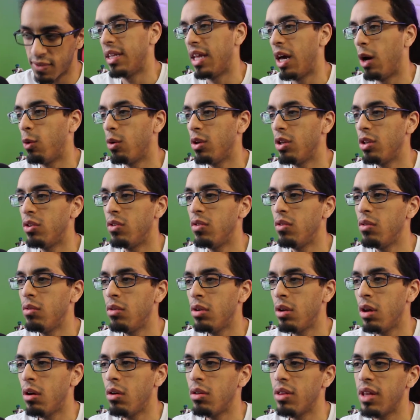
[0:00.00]
Now, we do
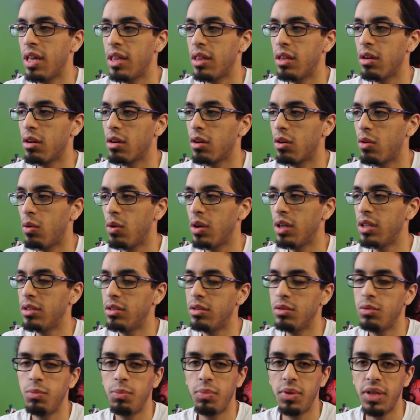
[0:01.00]
know that there are going
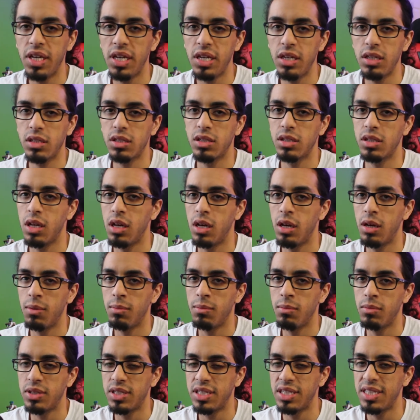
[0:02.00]
to be
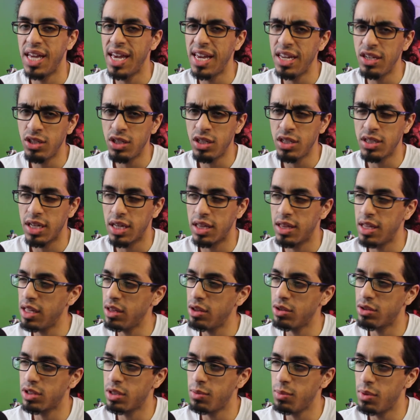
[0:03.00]
some stages. I think
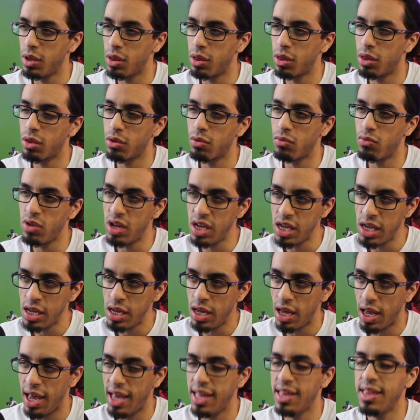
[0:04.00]
there's going to be three,
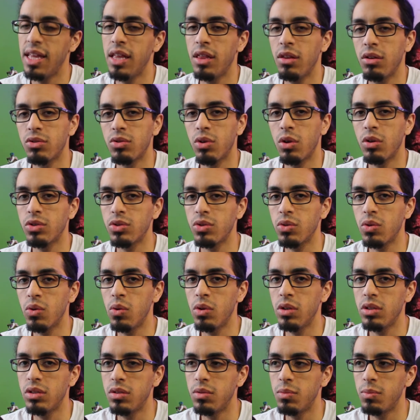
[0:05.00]
and then there's also
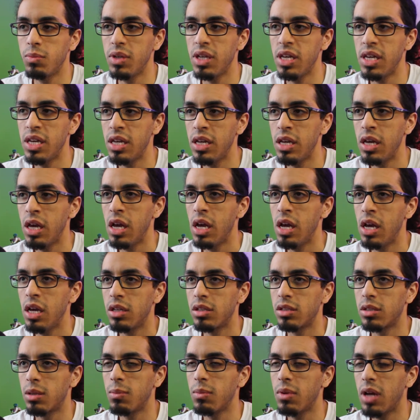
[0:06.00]
going to be
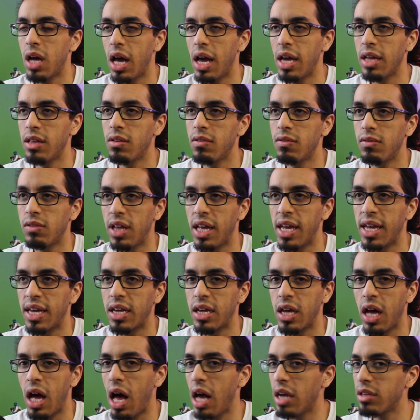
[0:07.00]
some kind of like
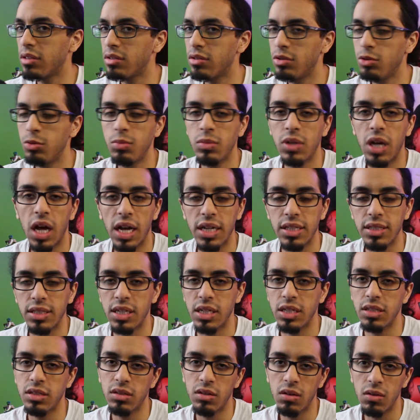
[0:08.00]
costume
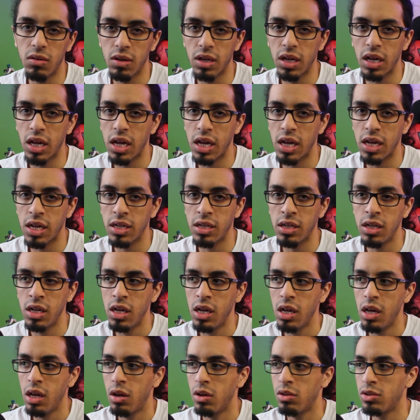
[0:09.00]
contest going on,
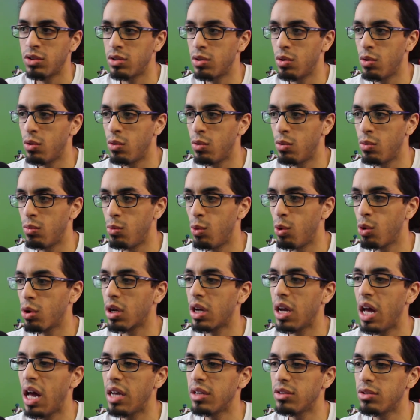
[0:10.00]
so more
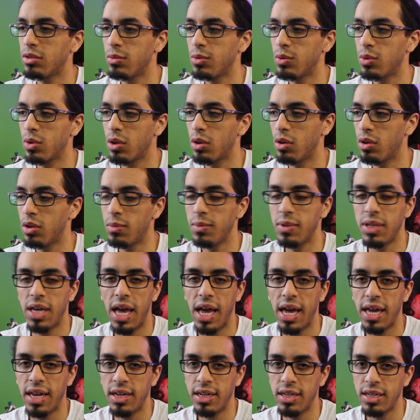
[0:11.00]
costumes are going to be
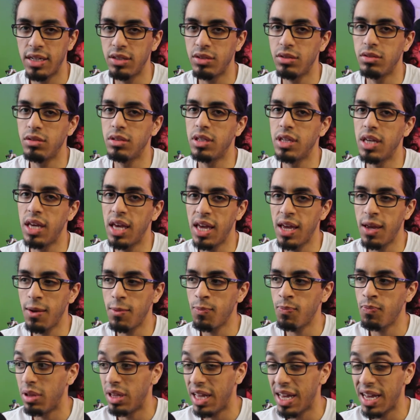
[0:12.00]
added into the
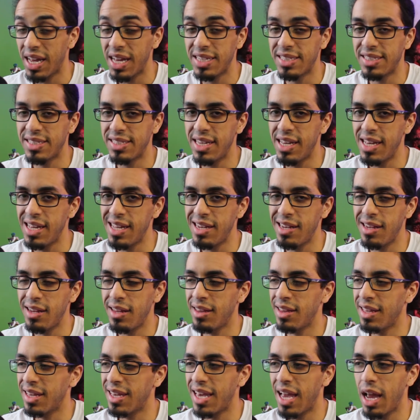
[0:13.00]
game. But like I said,
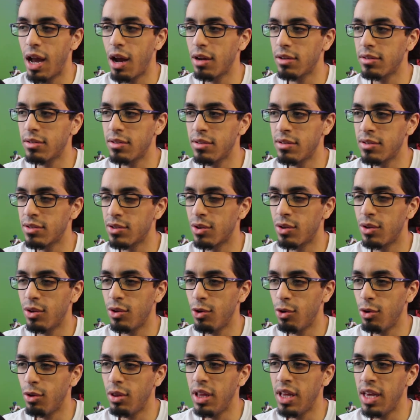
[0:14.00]
the characters are
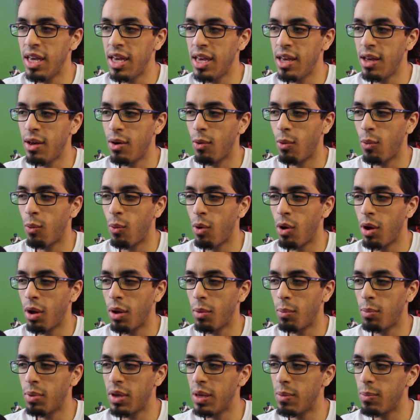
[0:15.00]
literally
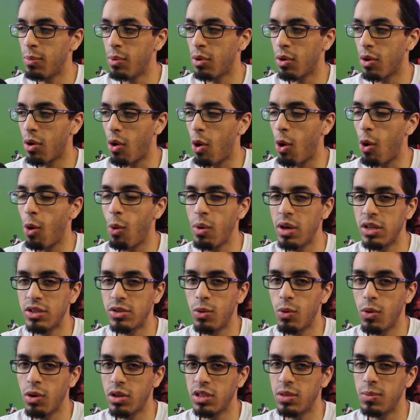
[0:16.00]
what people are always
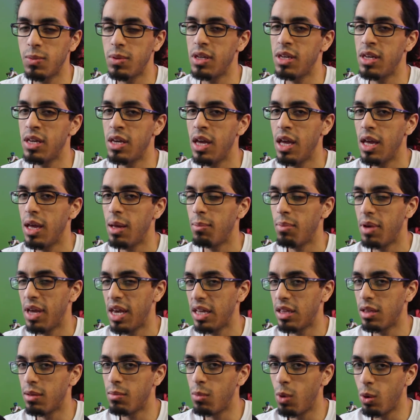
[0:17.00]
going to be
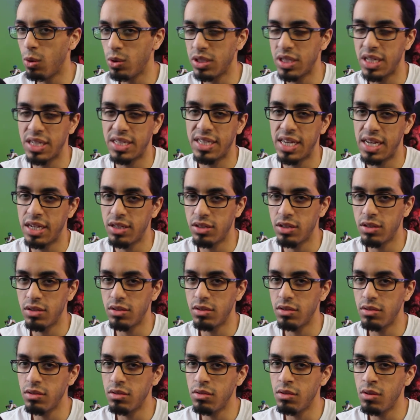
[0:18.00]
paying the most attention
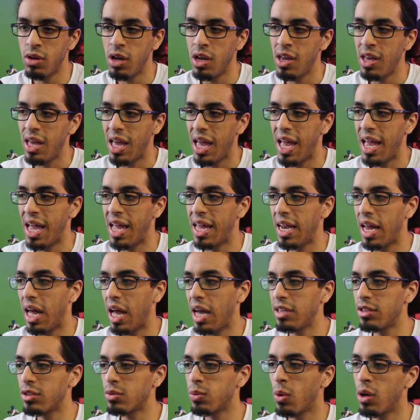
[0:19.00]
to, and
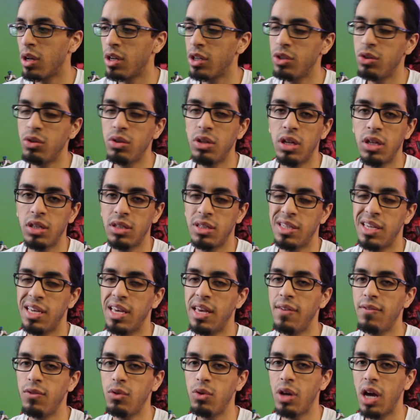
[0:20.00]
I just wanted you to
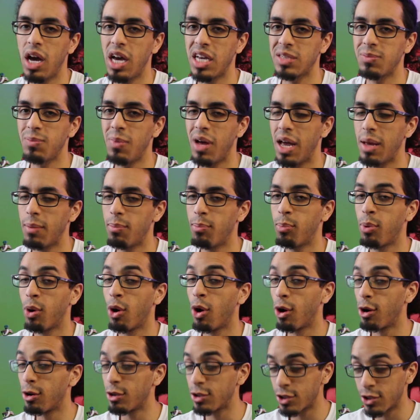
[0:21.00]
give you guys my
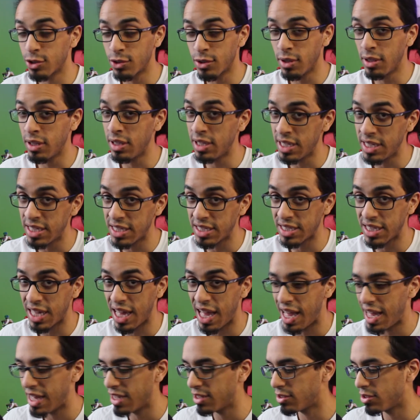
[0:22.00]
personal list
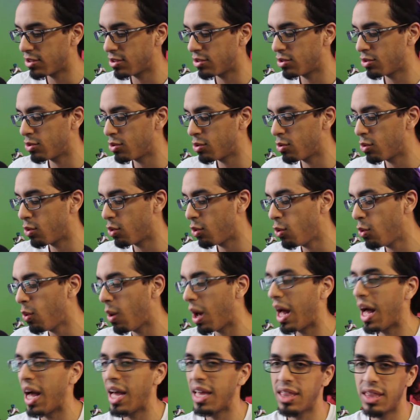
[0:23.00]
as to who
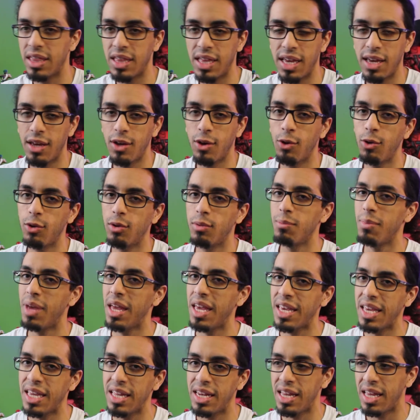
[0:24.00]
I think could
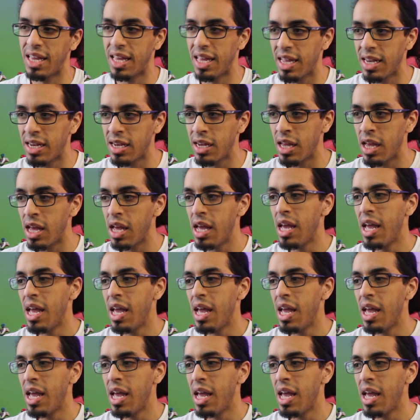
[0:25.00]
make it in.